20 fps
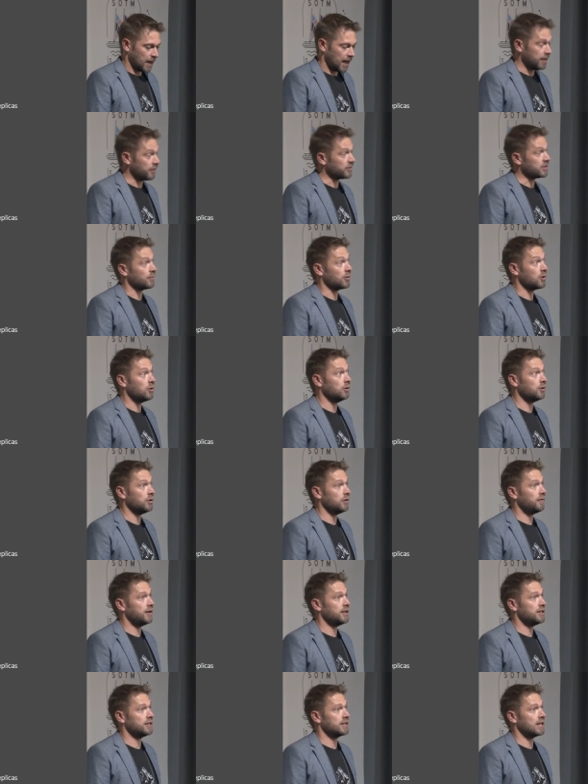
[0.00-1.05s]
and there's some cool new
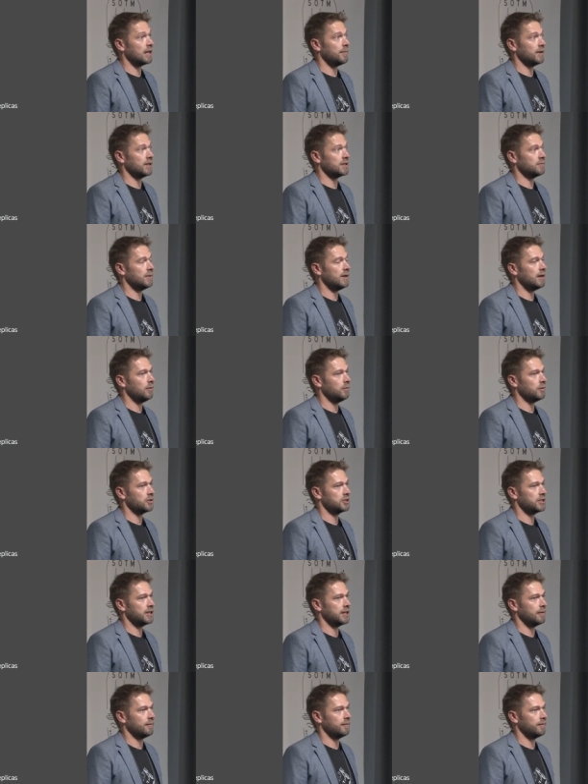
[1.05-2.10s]
features coming as well,
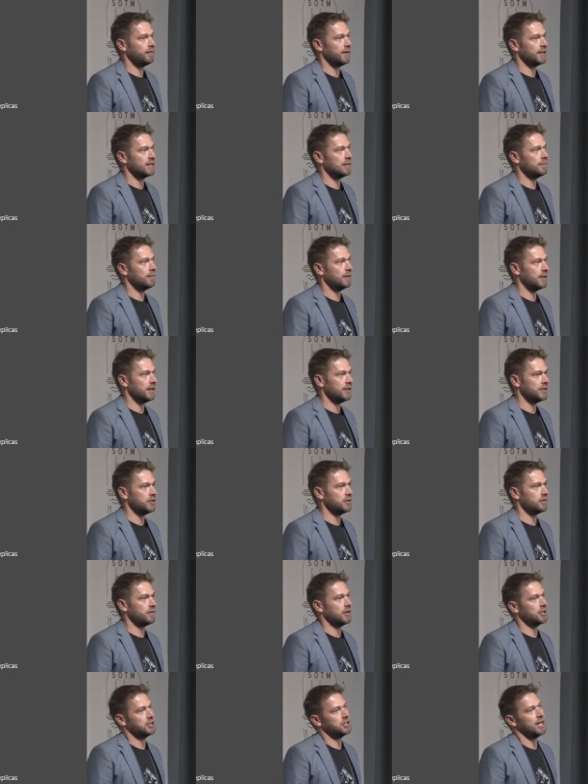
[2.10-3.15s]
which um, fix some of the issues
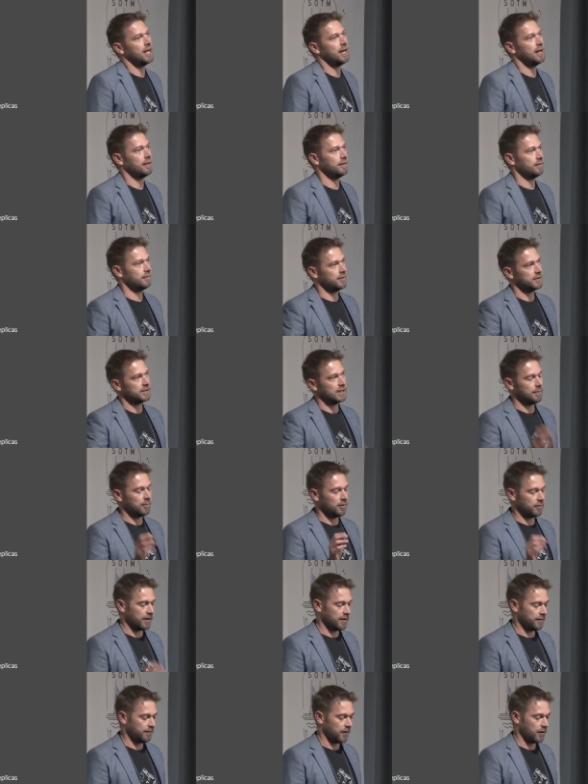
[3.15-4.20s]
around sharding, for
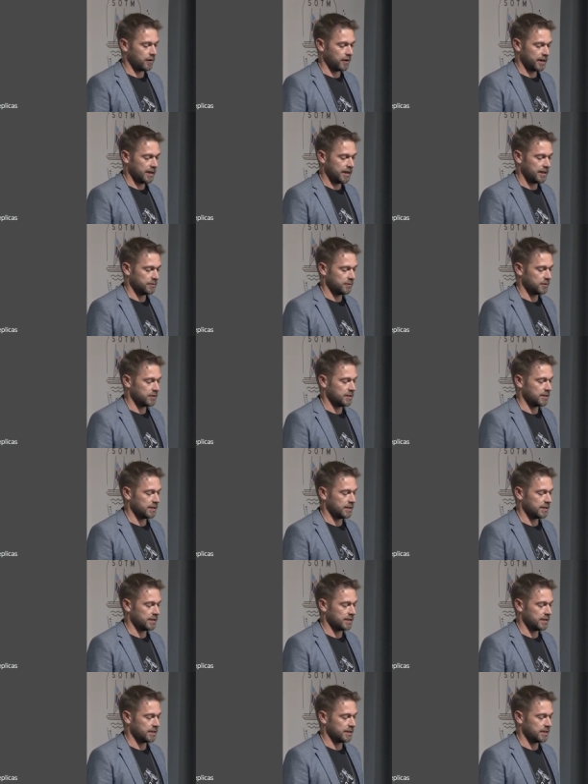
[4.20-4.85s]
example, around foreign keys, which